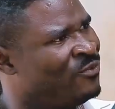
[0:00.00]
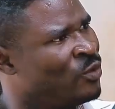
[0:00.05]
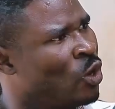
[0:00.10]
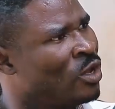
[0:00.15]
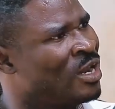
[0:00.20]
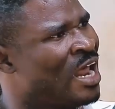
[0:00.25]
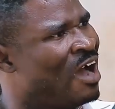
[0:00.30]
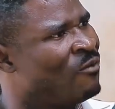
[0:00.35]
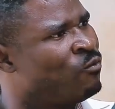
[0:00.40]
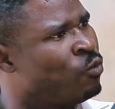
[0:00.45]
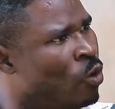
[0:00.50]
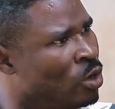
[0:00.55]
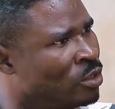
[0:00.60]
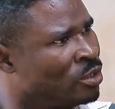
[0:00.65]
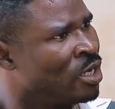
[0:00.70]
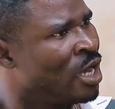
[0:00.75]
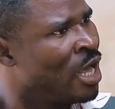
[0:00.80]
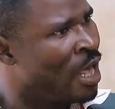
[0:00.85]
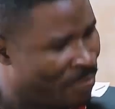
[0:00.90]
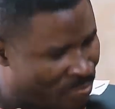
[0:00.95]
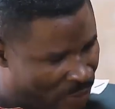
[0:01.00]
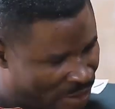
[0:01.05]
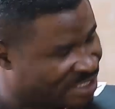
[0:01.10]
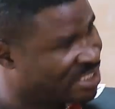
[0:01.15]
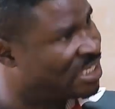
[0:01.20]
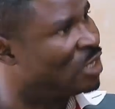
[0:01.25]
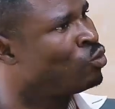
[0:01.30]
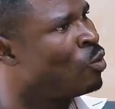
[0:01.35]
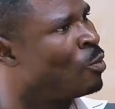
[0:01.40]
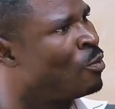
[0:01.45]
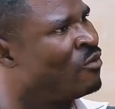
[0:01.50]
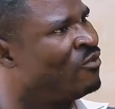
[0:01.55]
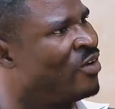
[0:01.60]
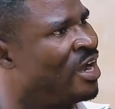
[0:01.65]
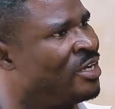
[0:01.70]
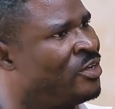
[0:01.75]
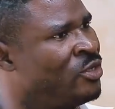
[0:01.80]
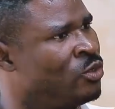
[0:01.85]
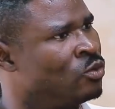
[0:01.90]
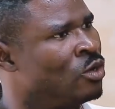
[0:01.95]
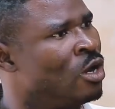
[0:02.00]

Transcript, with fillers: If you don't have one, the state will provide